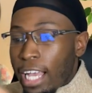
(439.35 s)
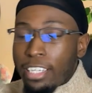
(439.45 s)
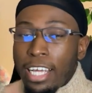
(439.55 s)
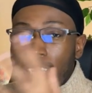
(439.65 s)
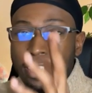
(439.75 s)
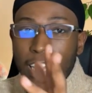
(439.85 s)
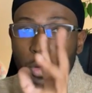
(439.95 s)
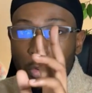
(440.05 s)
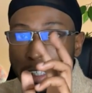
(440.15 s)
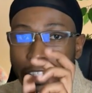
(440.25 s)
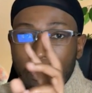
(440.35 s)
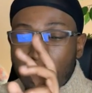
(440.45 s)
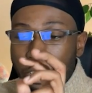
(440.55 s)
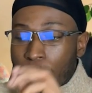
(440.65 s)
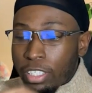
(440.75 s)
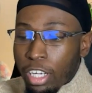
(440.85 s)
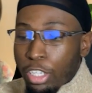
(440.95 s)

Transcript: hashtag we're saving trees,